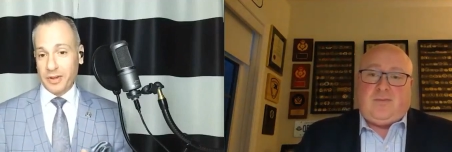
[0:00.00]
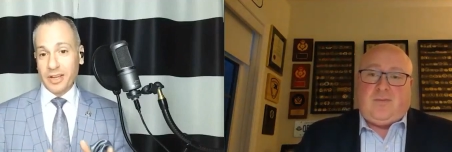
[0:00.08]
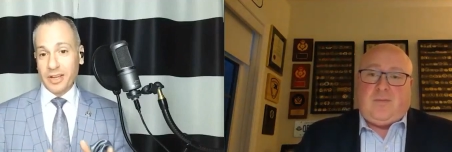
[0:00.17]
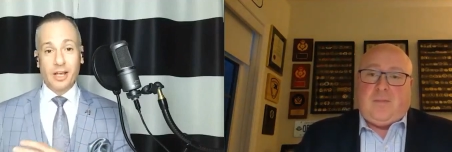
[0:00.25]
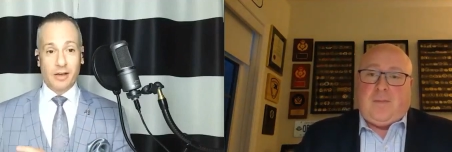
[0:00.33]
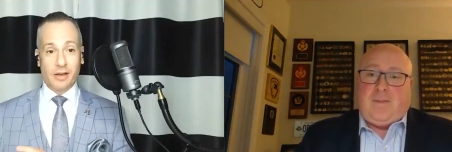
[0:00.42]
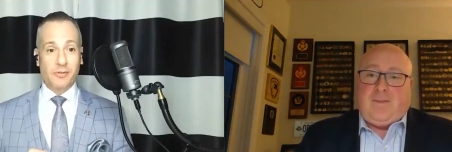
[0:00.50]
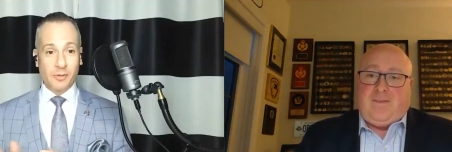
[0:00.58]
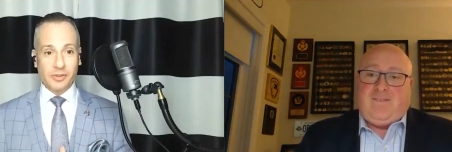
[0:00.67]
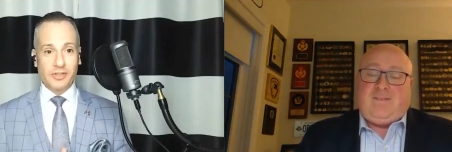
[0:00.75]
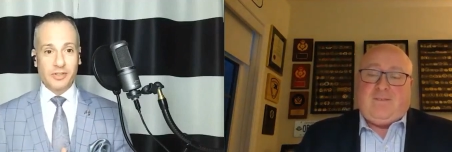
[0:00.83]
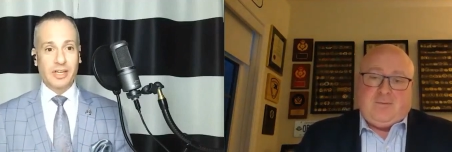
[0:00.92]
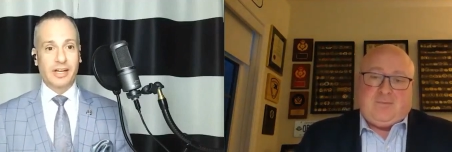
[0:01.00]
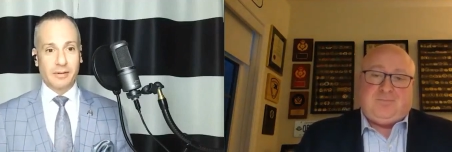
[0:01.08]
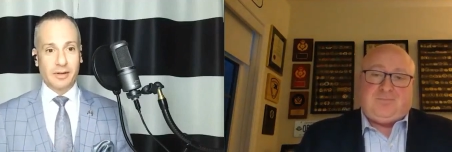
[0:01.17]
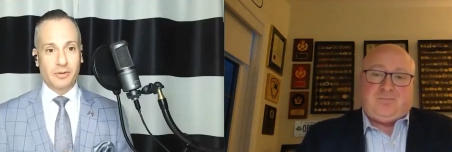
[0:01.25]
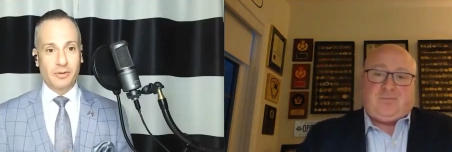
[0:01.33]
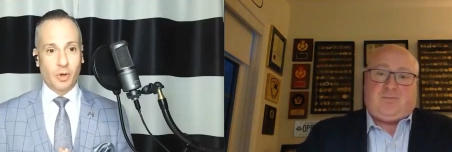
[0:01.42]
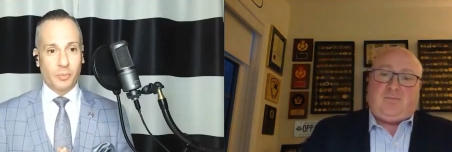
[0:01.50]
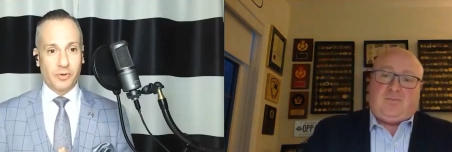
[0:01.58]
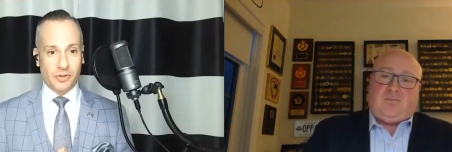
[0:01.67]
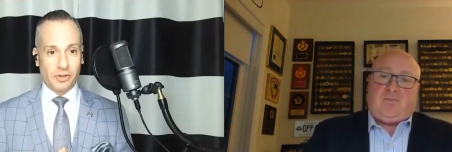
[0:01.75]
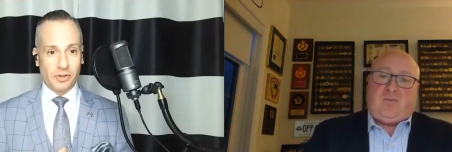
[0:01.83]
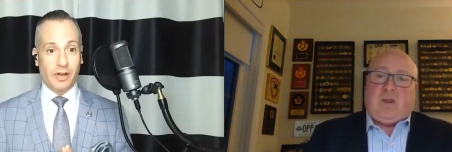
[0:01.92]
Speaker 1: of a, of a few things I, I was hoping to
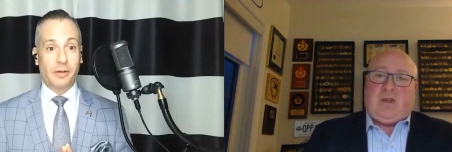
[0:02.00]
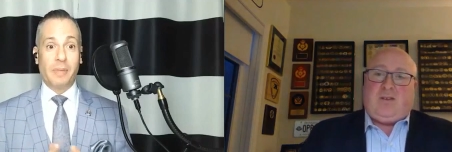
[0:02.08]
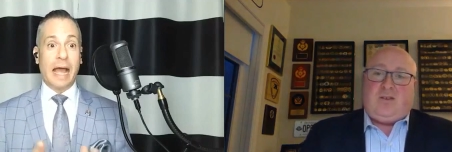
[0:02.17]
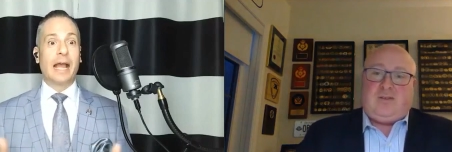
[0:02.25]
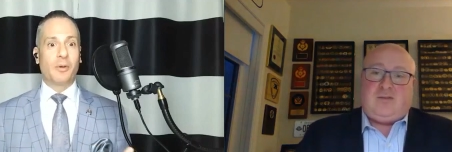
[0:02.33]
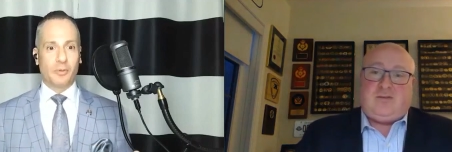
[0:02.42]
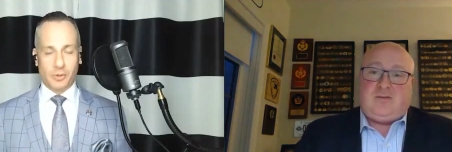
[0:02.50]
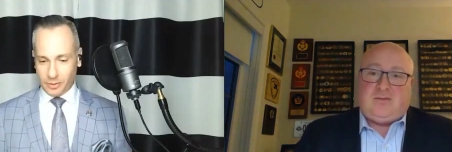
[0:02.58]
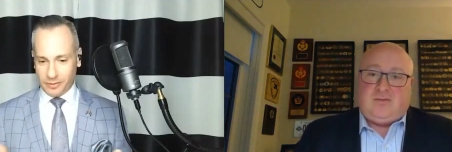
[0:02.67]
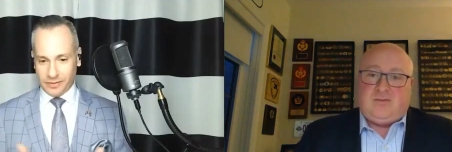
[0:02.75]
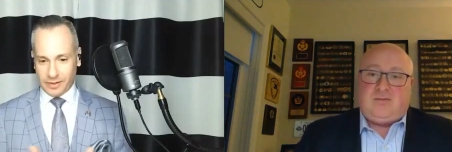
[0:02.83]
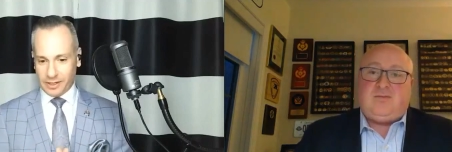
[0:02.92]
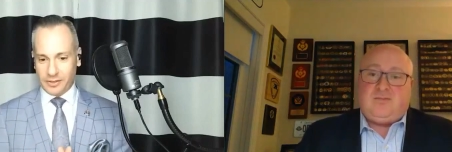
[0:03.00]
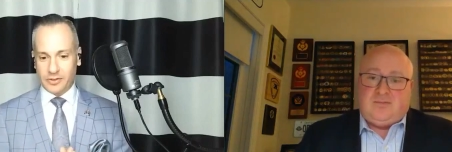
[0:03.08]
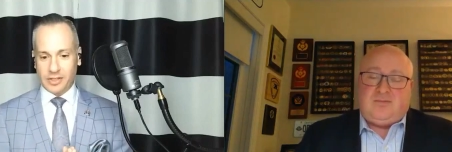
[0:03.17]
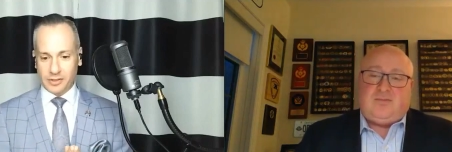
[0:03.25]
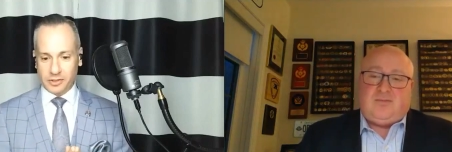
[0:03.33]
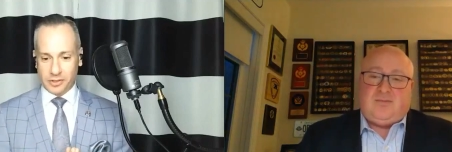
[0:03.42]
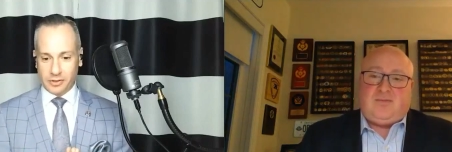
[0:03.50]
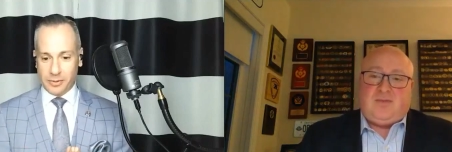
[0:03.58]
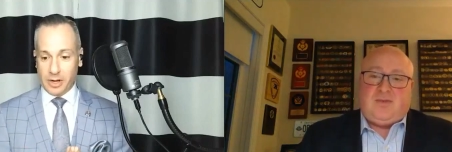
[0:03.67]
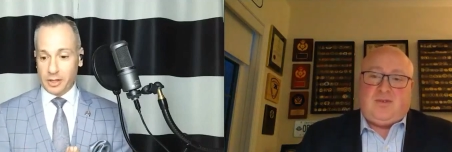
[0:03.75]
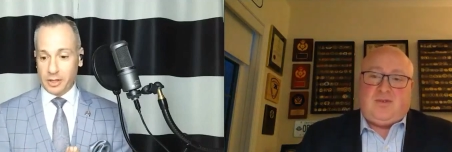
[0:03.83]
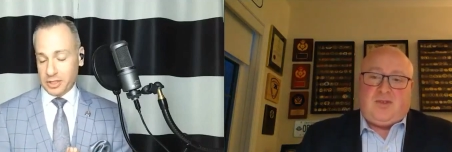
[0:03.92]
sort of unpack with you, if I can use that such
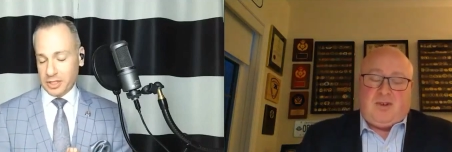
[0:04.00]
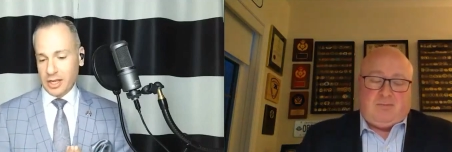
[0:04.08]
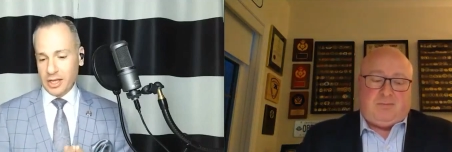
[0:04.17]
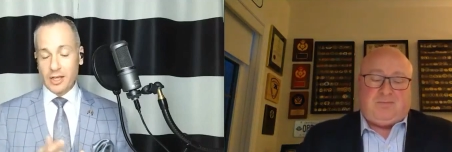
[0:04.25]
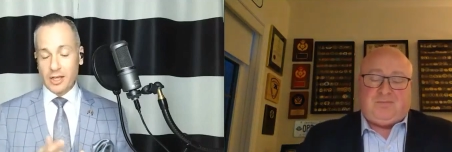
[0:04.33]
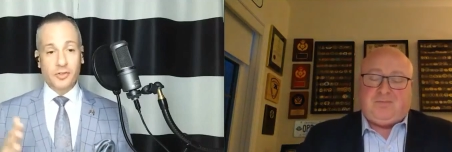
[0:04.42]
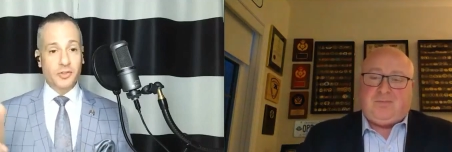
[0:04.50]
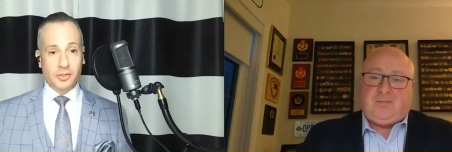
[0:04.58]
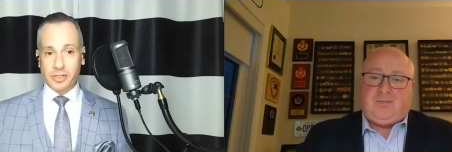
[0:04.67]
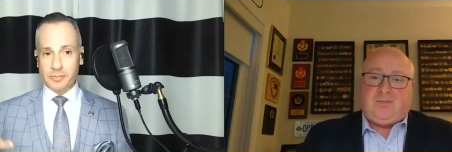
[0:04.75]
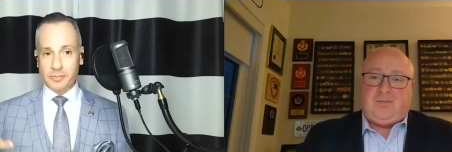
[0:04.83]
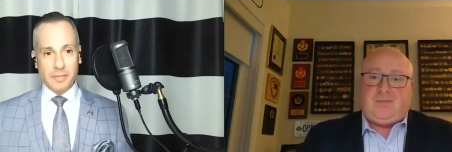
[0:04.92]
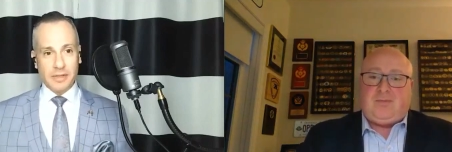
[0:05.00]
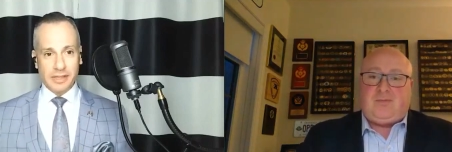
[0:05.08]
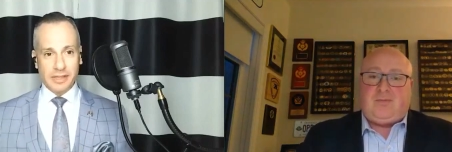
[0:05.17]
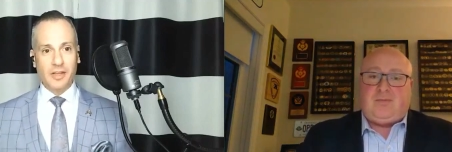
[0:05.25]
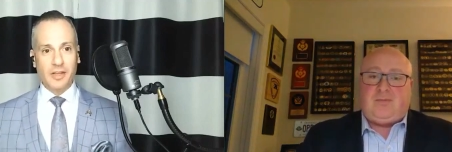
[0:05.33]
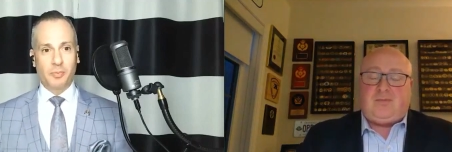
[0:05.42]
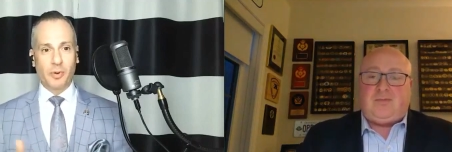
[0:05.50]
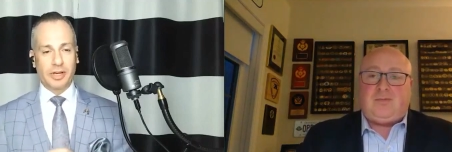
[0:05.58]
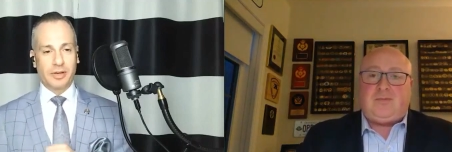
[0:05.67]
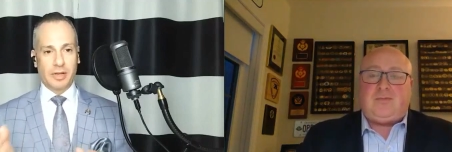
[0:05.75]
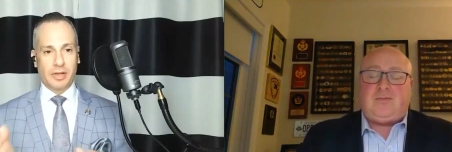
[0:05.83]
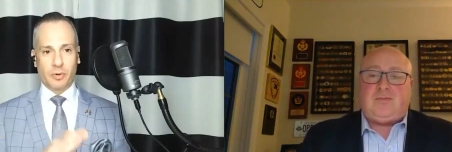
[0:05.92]
terminology. So certainly maybe the last point
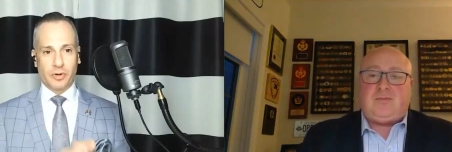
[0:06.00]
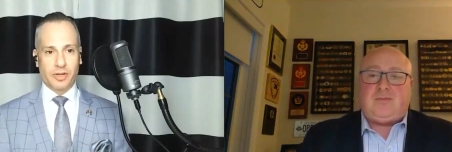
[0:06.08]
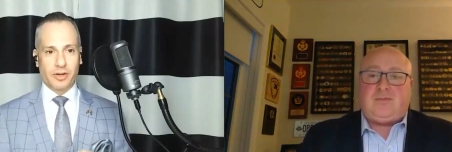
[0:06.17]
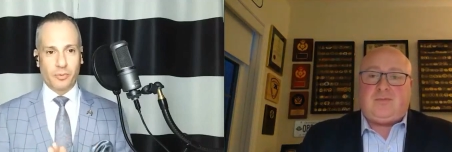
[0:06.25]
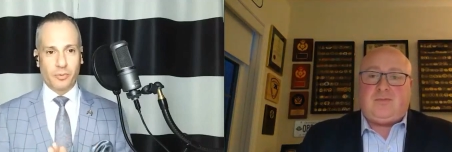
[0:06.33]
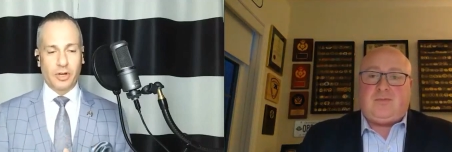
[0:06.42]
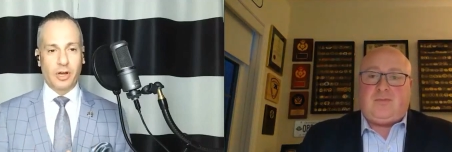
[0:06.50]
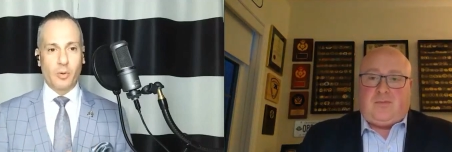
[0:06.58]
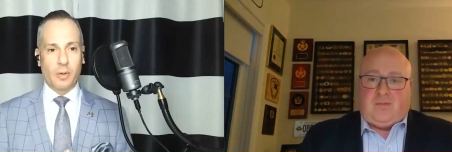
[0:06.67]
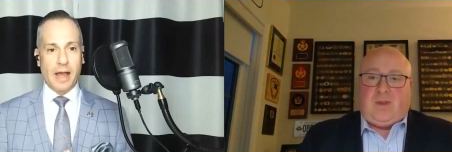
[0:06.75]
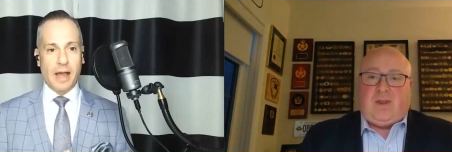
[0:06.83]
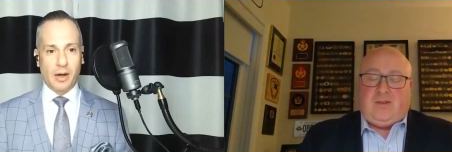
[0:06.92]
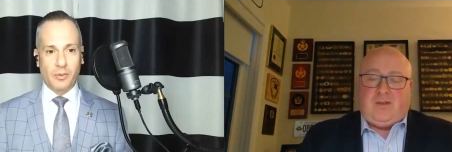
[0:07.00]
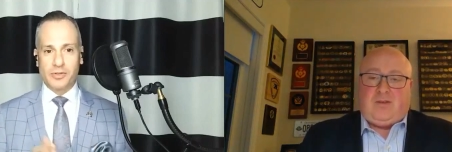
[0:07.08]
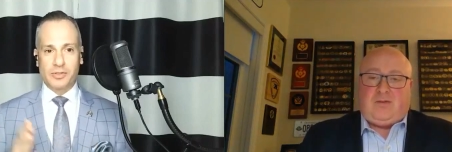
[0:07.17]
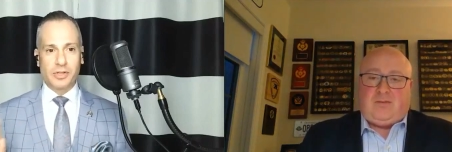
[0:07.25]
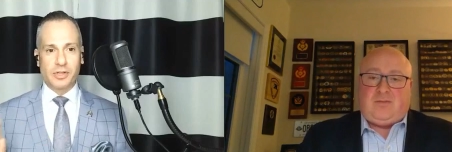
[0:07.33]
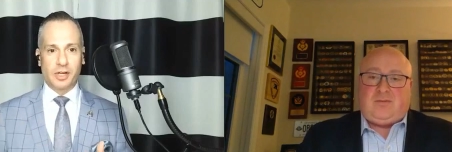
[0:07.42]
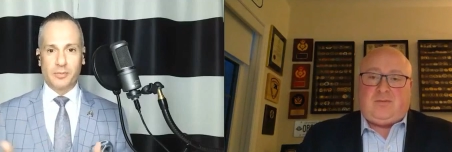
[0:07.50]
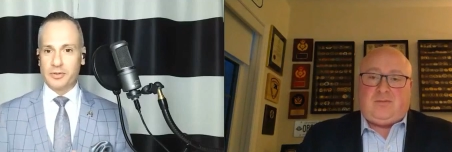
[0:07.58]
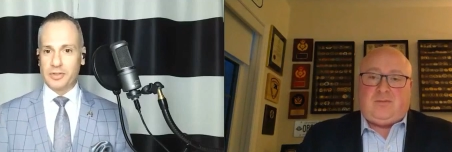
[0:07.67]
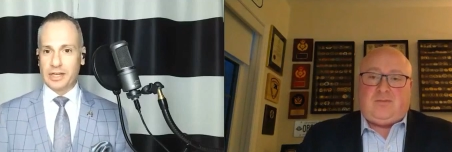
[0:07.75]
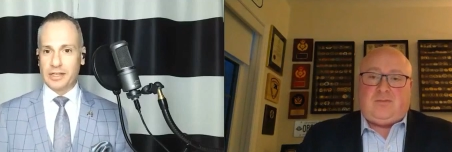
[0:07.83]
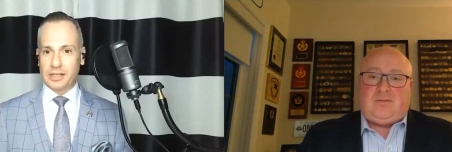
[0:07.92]
in, in working, working our way backwards, you talk about
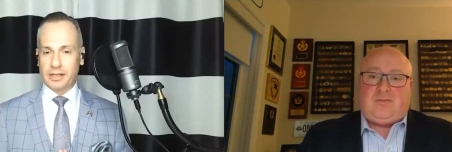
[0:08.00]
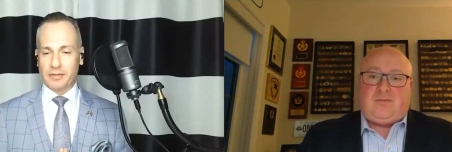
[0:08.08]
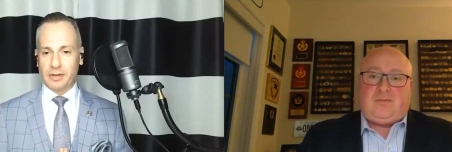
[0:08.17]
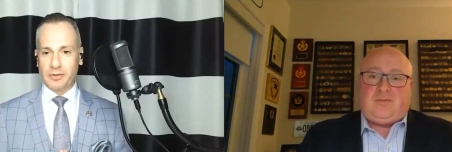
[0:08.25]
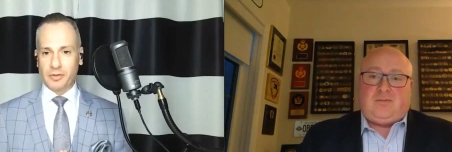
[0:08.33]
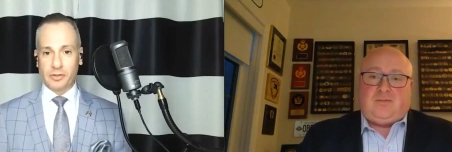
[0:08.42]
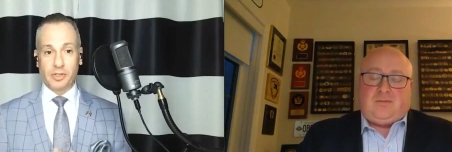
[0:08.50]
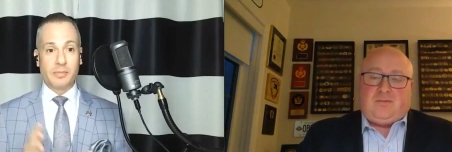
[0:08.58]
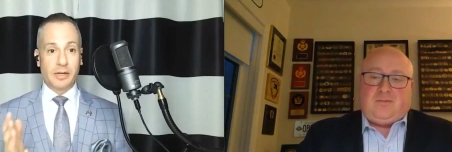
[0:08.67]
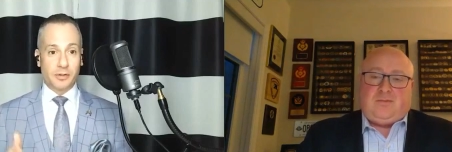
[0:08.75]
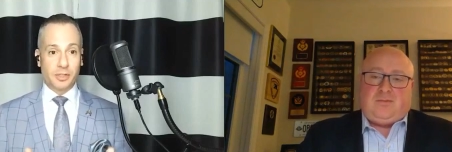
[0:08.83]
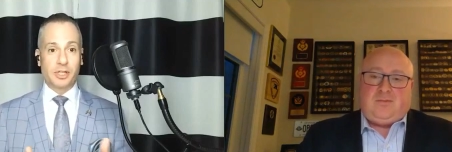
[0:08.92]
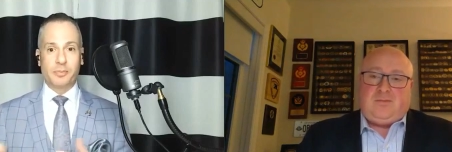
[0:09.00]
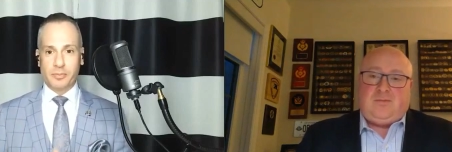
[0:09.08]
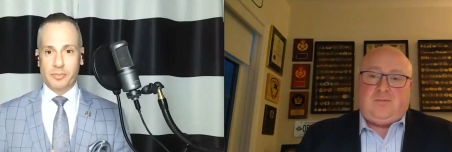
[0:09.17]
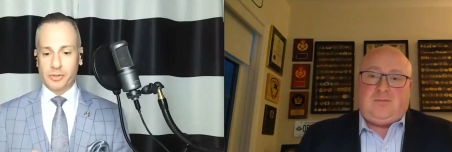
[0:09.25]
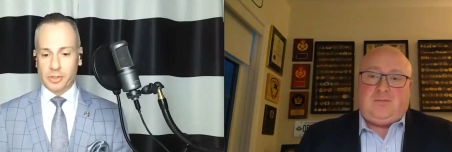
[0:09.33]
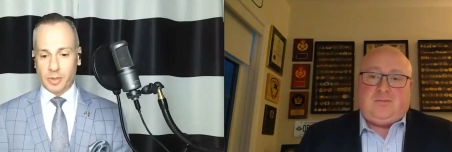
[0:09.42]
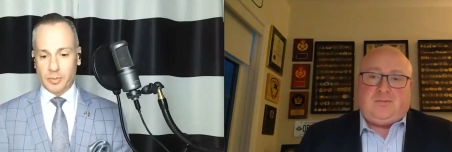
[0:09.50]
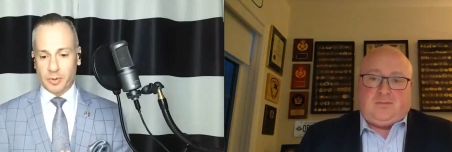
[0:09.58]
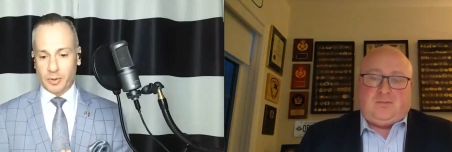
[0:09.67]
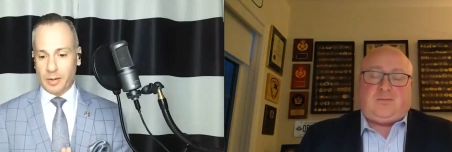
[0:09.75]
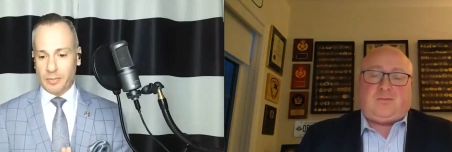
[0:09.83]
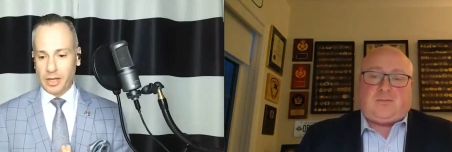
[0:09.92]
the idea of, of certainly mentorship and building
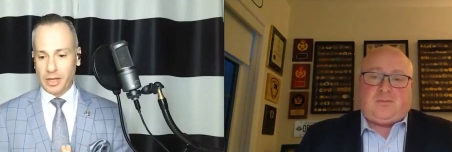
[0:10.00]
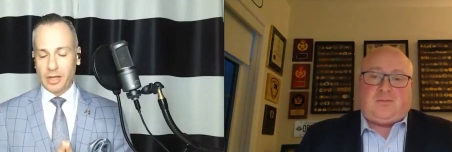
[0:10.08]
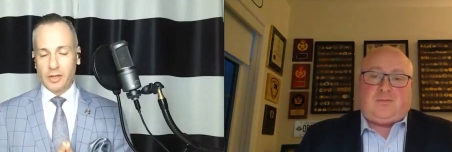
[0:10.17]
people up.